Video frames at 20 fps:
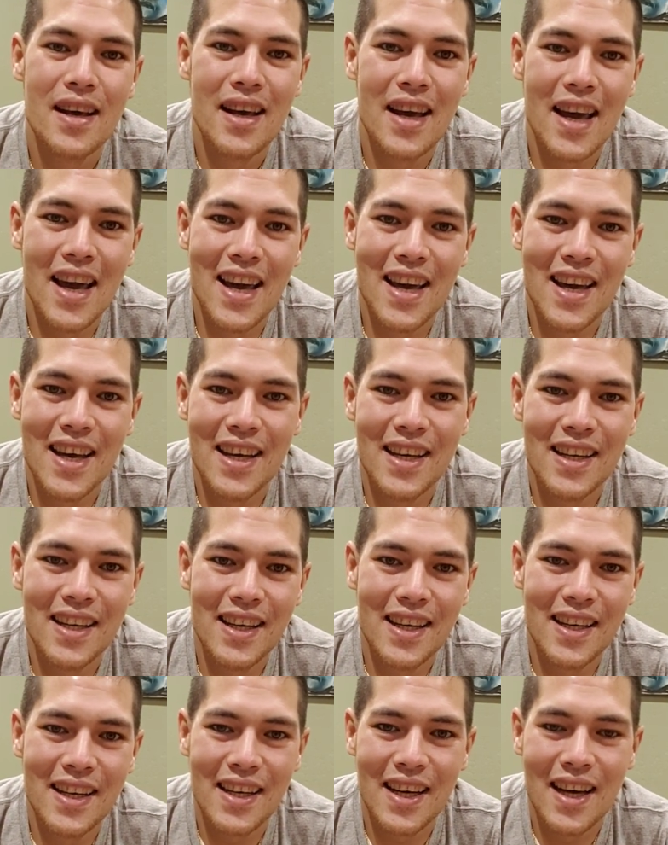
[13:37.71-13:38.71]

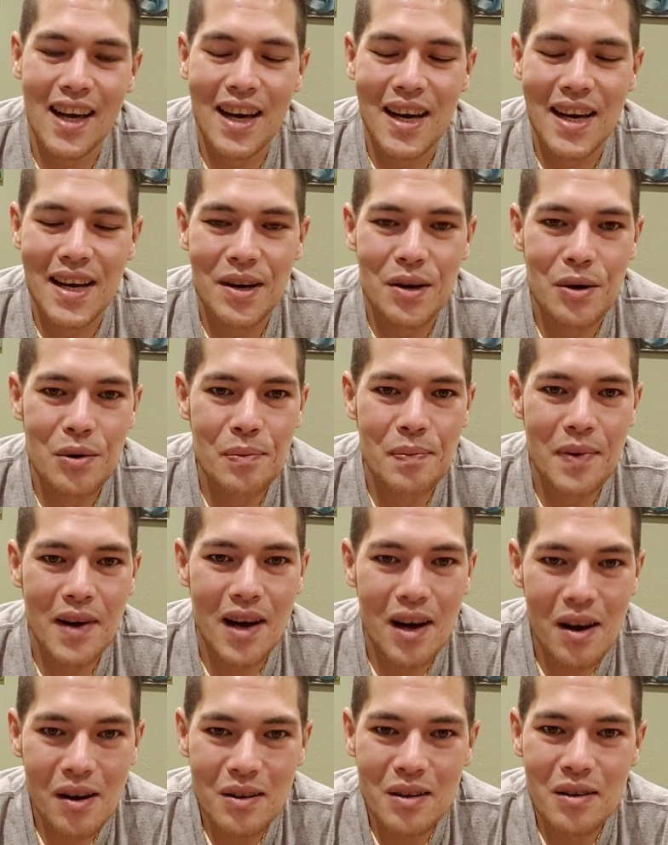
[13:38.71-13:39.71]
And I hope
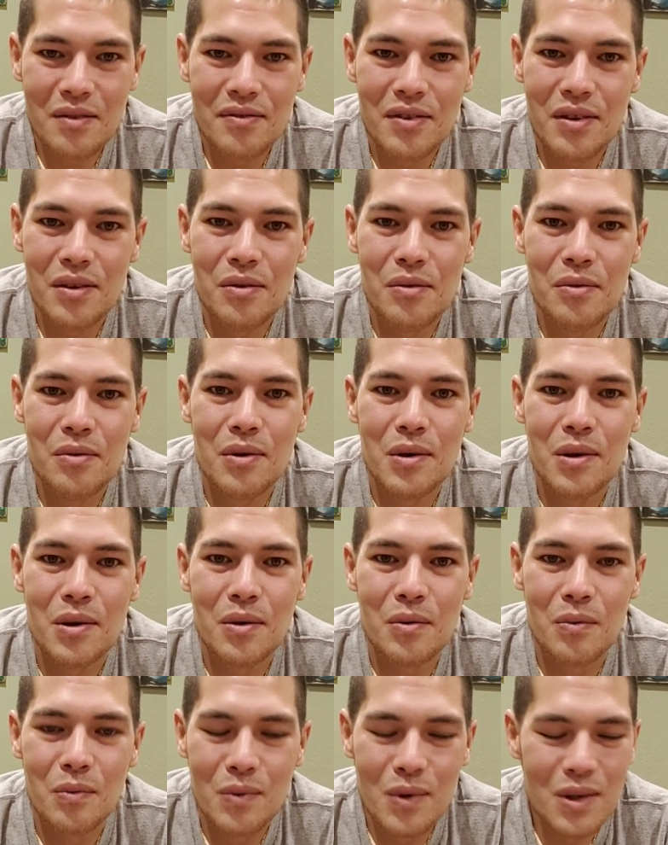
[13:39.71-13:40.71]
all of you
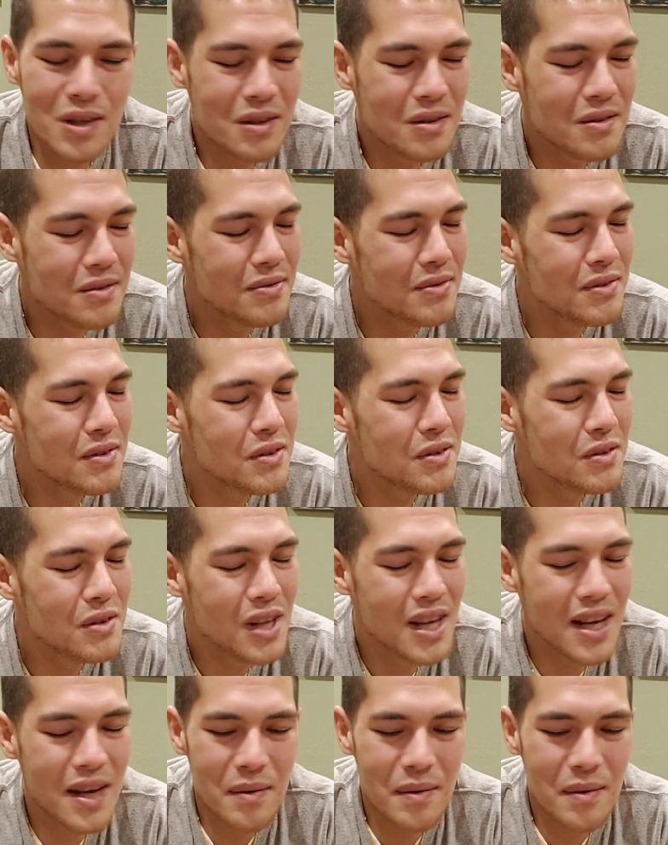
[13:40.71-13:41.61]
wonderful,